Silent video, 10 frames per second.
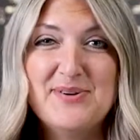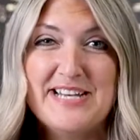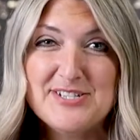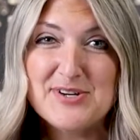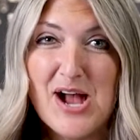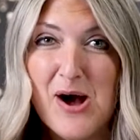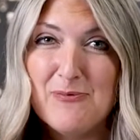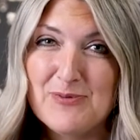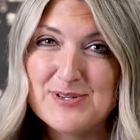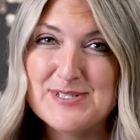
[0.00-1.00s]
I need your
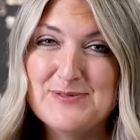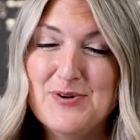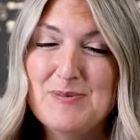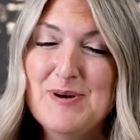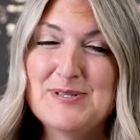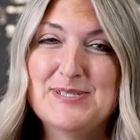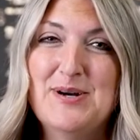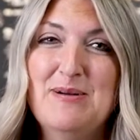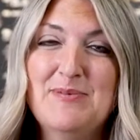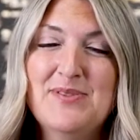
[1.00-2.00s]
help first and foremost. So
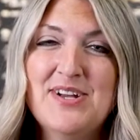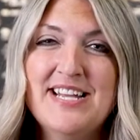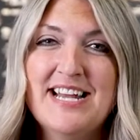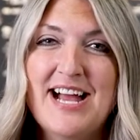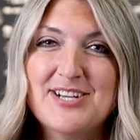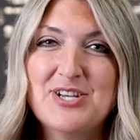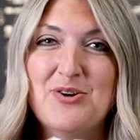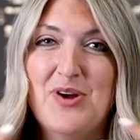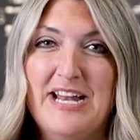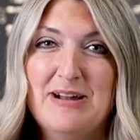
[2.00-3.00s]
I'm looking at actually
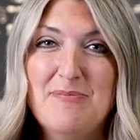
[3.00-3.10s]
creating a